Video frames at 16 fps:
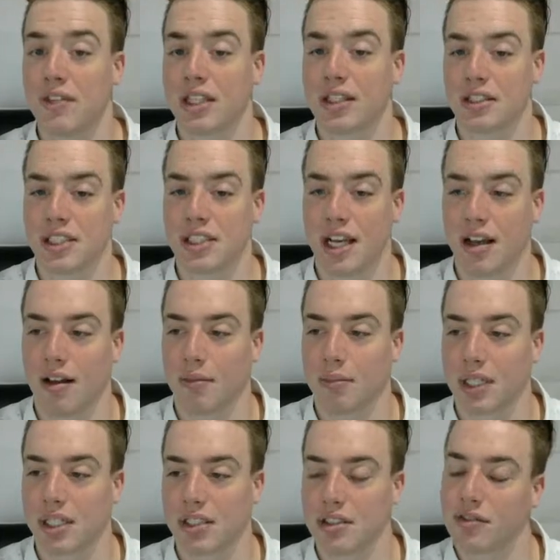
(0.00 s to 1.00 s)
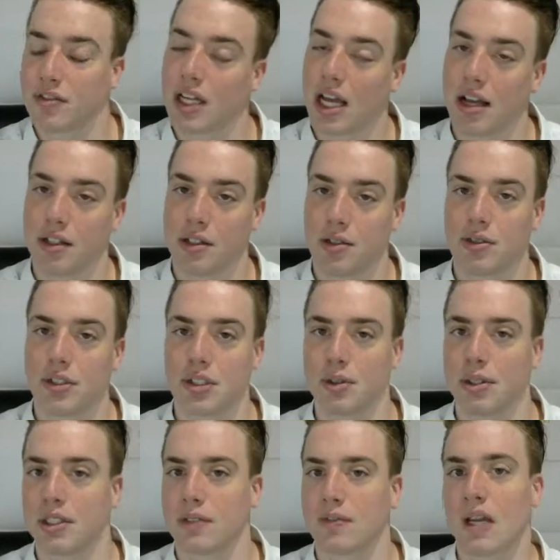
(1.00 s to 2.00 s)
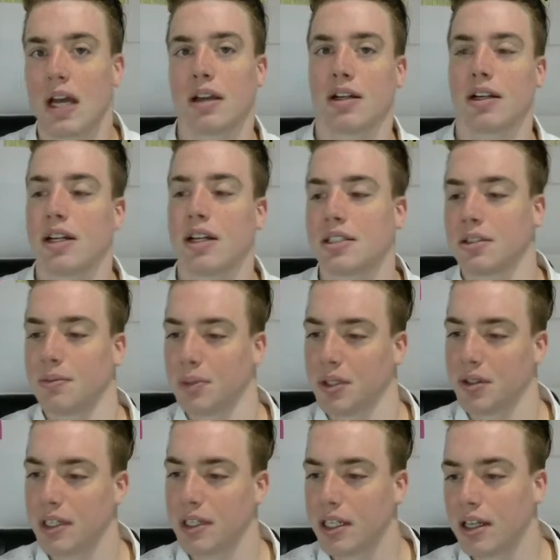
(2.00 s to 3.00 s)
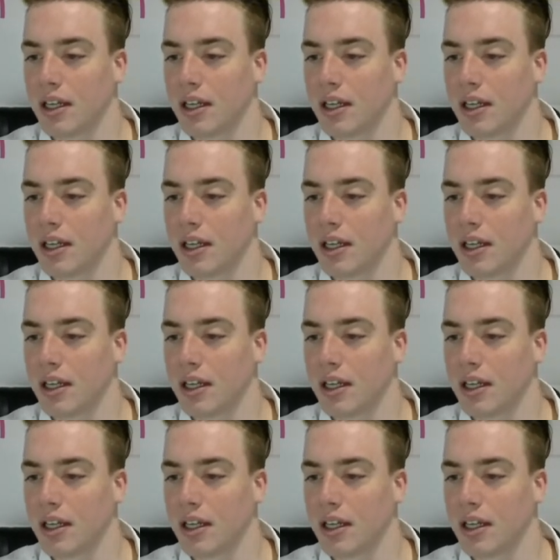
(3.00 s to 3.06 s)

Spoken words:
the sound because you've gotten used to it, you've gotten accustomed to it.